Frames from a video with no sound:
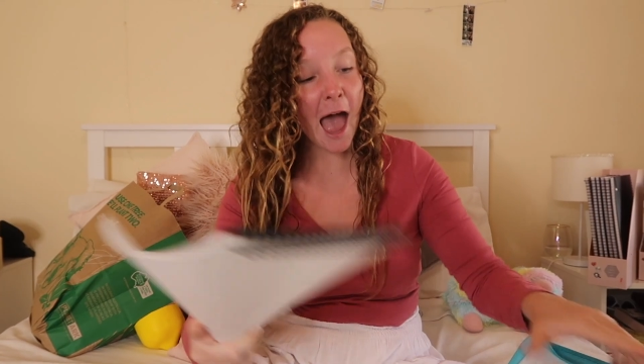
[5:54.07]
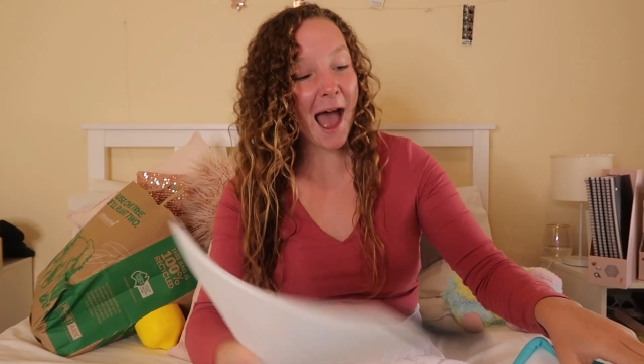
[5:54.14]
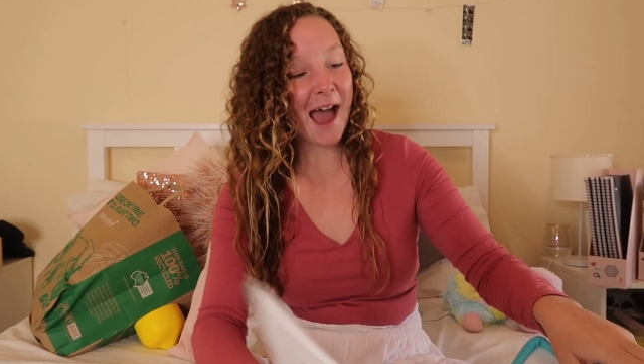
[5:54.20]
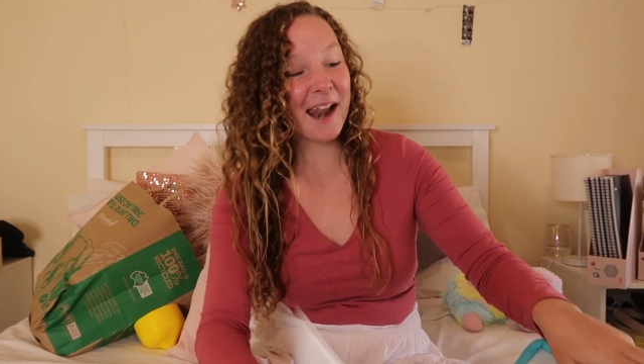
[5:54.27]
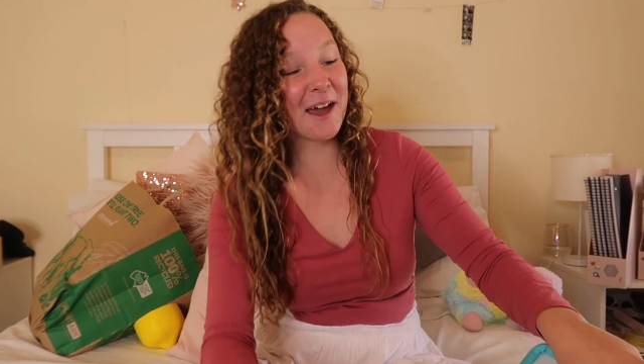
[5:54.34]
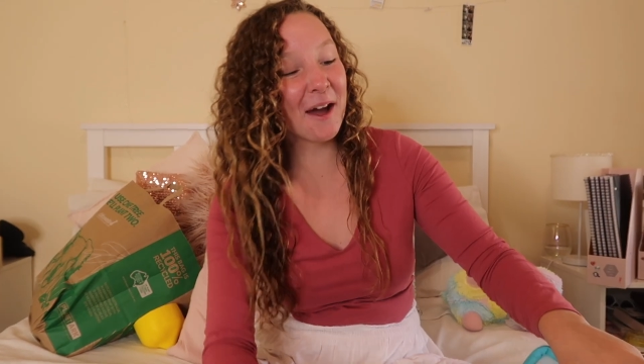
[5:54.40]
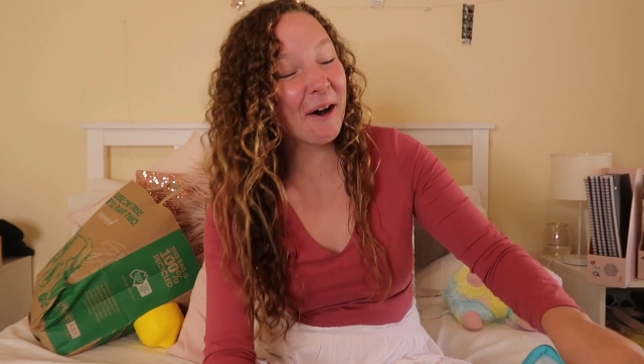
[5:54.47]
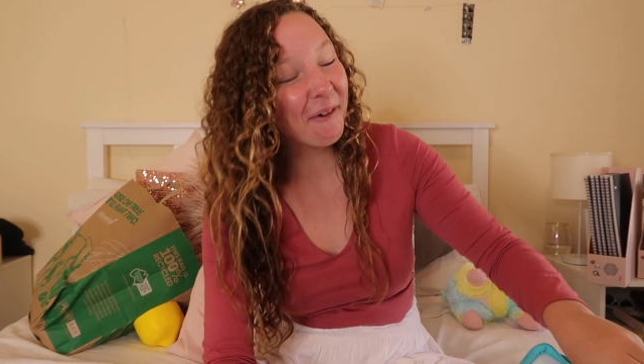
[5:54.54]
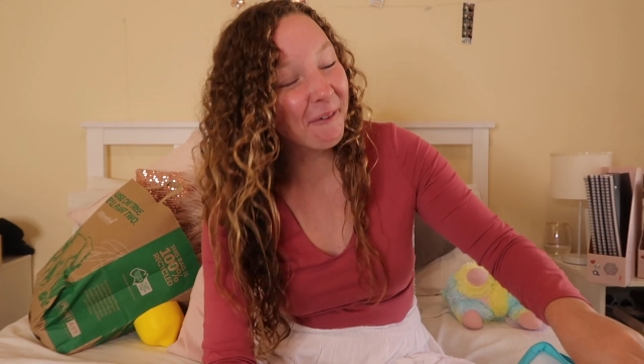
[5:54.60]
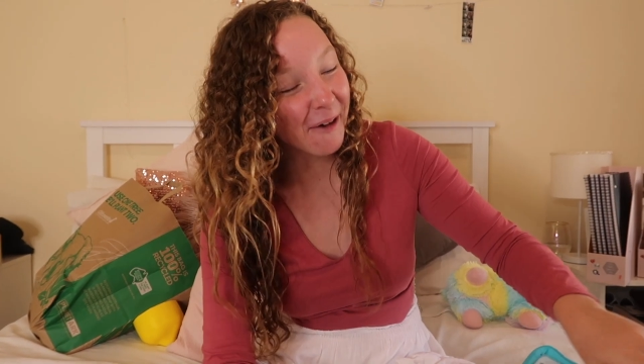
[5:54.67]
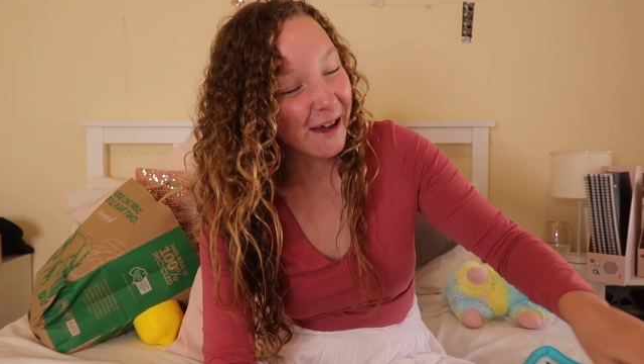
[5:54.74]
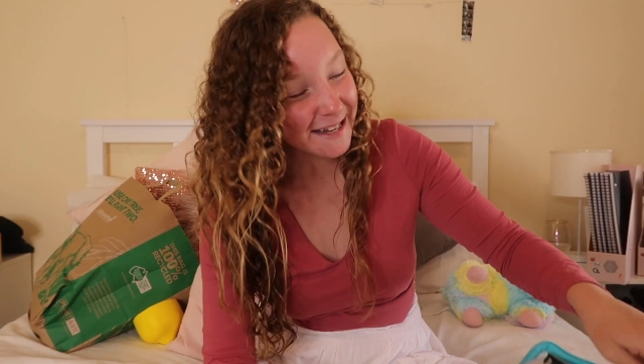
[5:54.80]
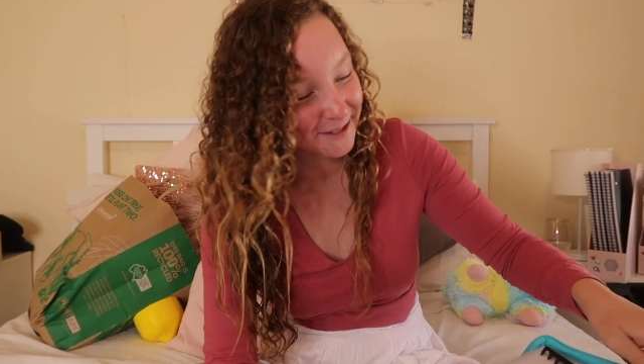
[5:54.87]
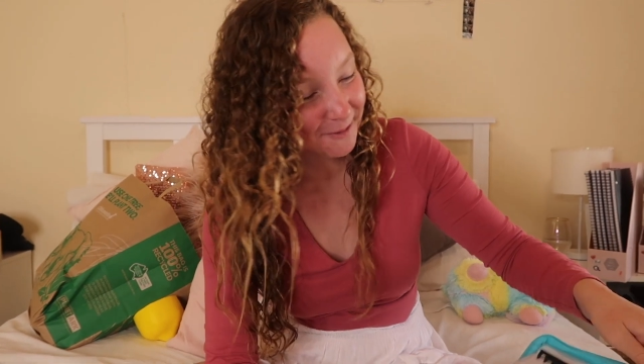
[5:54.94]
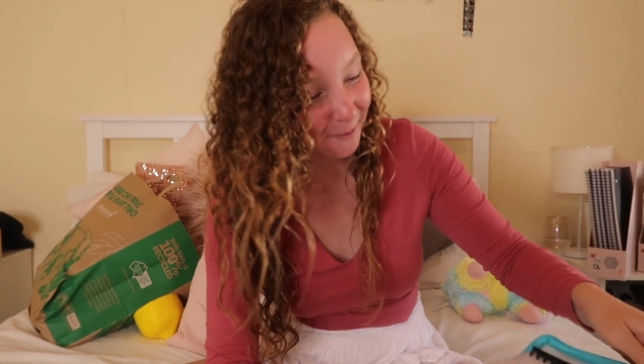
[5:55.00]
and I
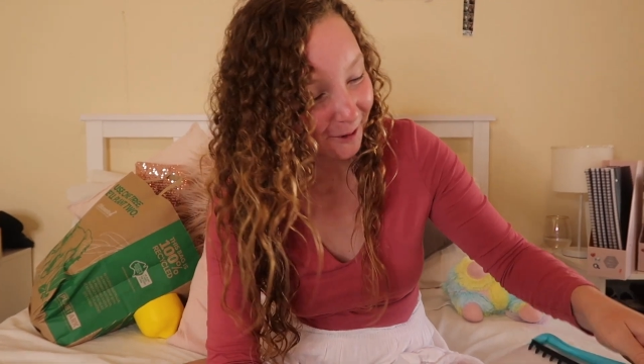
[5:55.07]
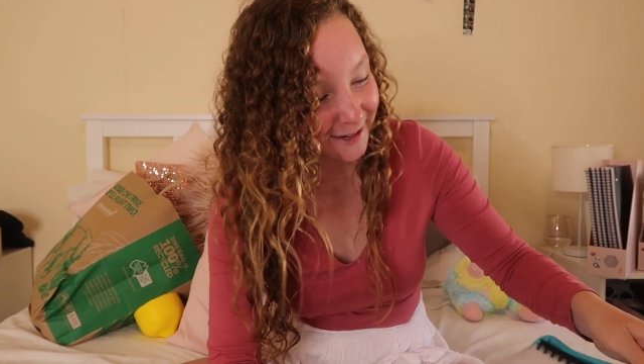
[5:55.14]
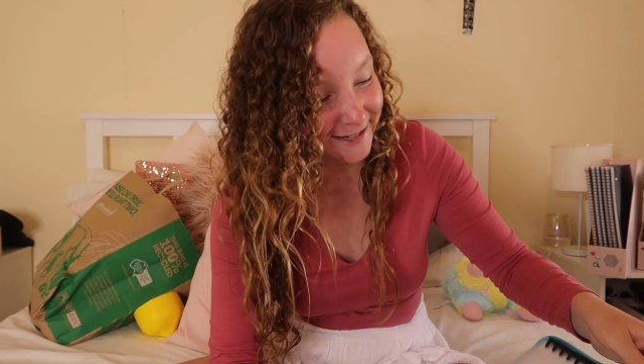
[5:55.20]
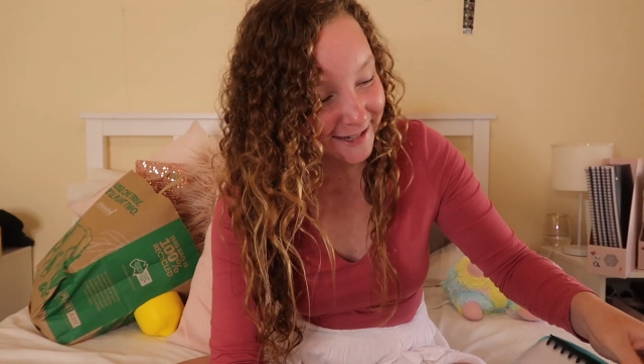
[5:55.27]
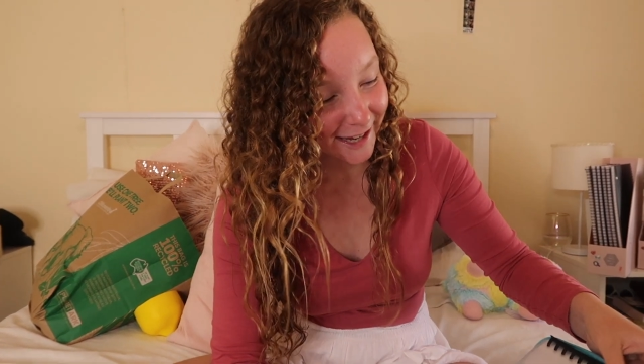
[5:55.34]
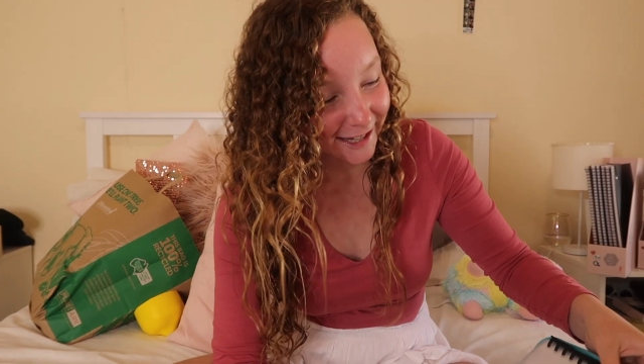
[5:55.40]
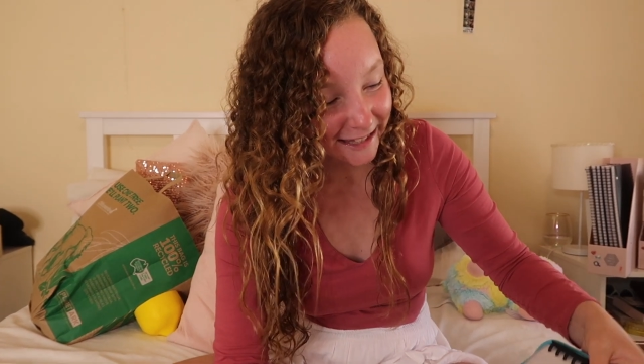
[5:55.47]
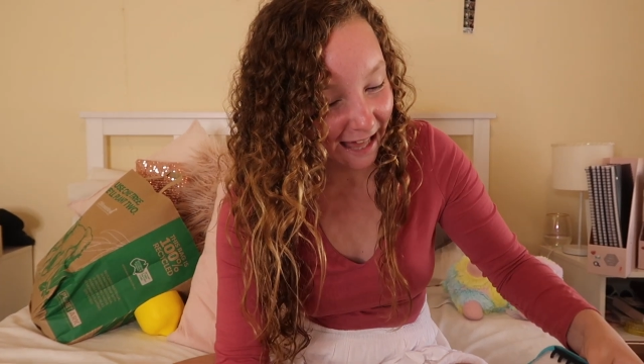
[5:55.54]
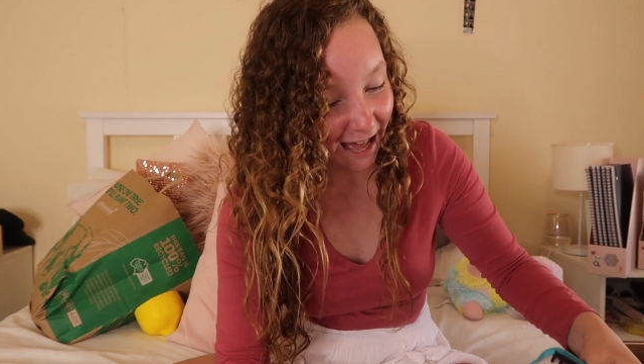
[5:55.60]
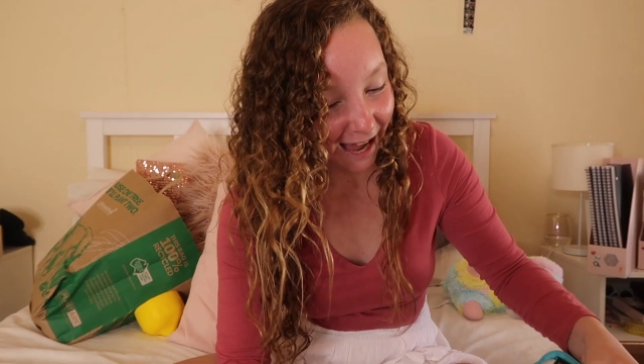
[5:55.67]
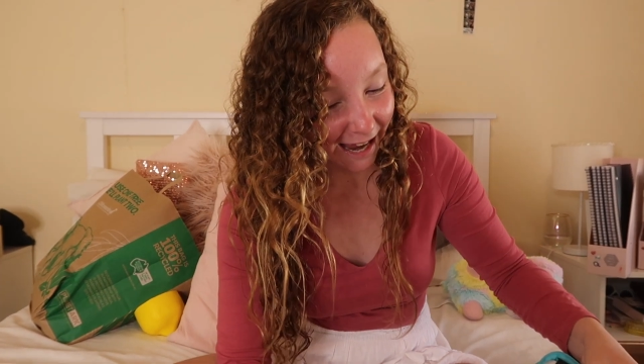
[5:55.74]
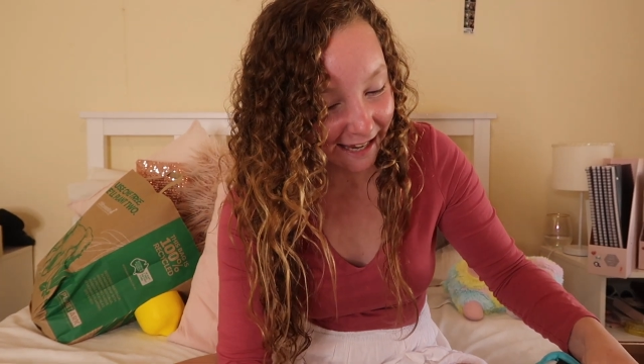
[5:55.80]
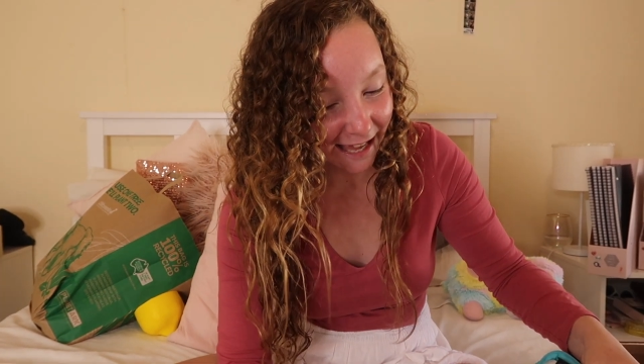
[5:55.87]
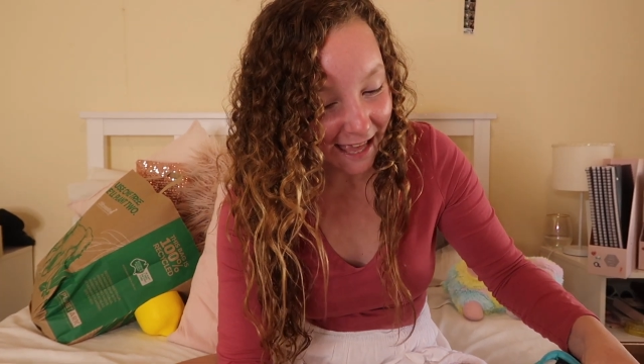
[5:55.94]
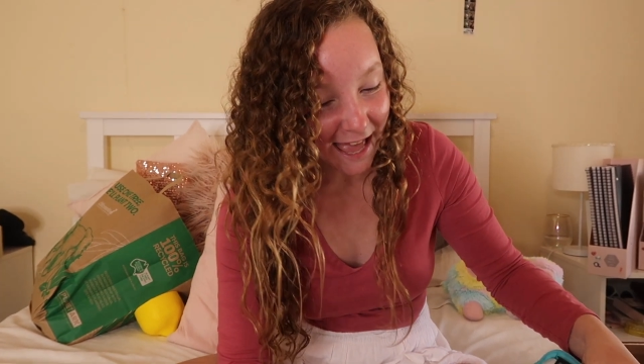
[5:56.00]
always wonder,
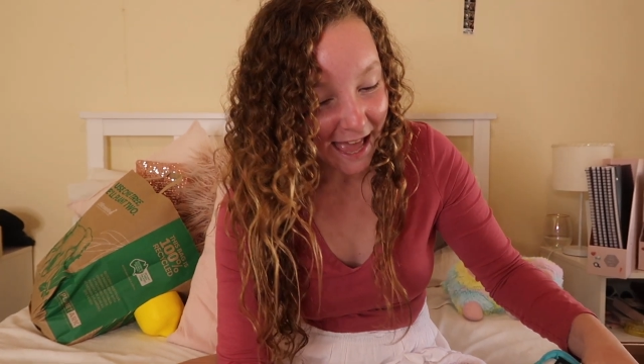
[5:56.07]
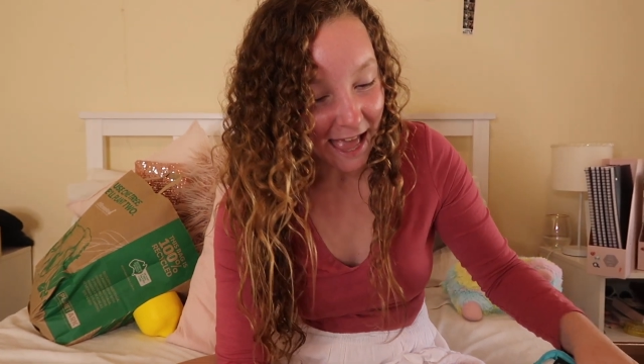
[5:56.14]
like,